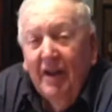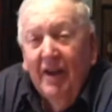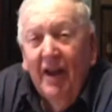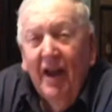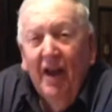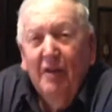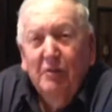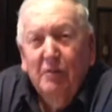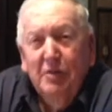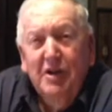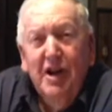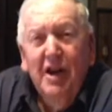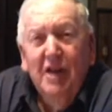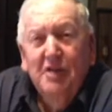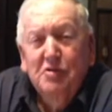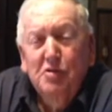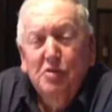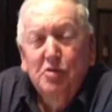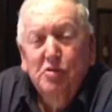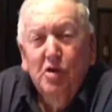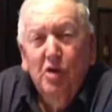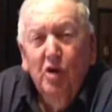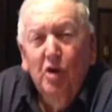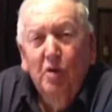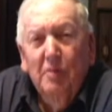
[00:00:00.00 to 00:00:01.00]
and we had
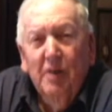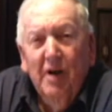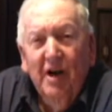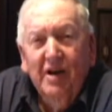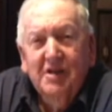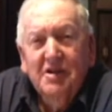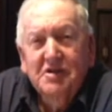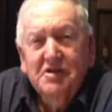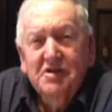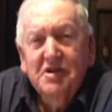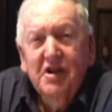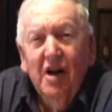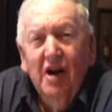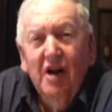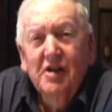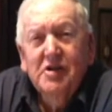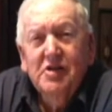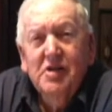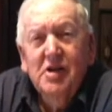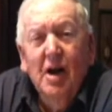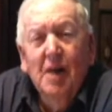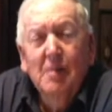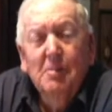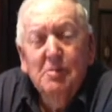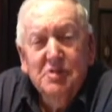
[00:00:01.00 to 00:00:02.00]
two coal buckets, and our
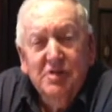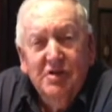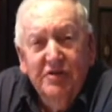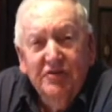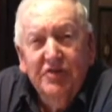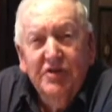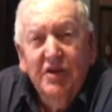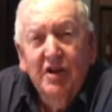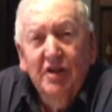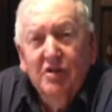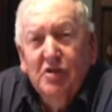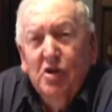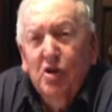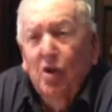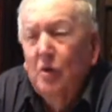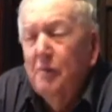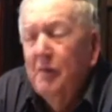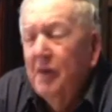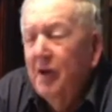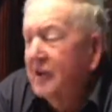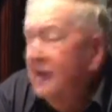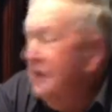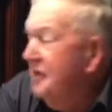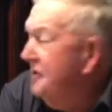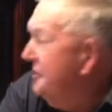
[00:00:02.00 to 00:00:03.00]
job was to fill the coal
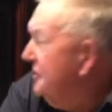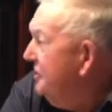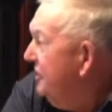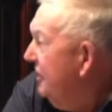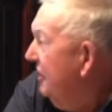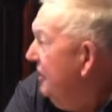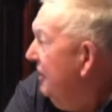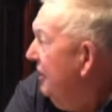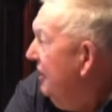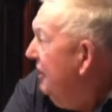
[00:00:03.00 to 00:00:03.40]
buckets.